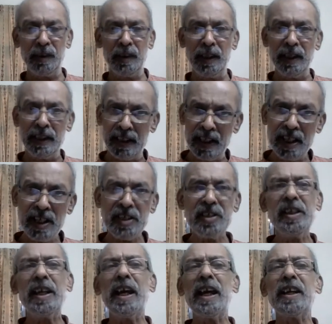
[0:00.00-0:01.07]
engaged
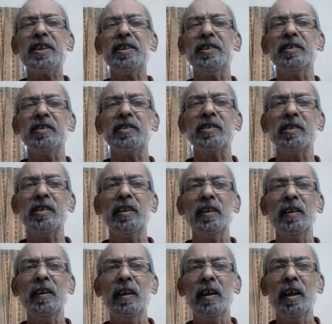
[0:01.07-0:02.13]
in actions,
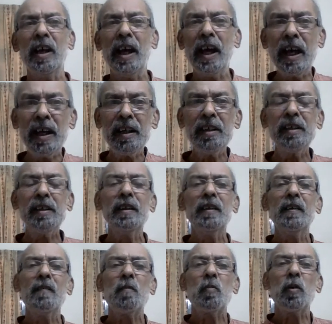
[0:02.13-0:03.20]
and
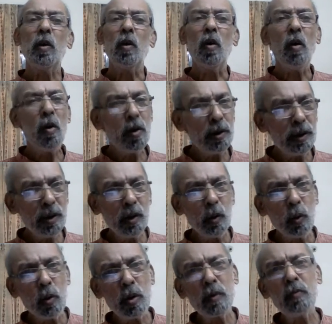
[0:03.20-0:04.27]
all the
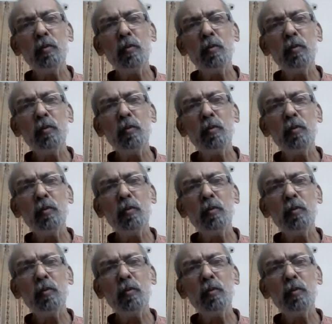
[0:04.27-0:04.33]
lower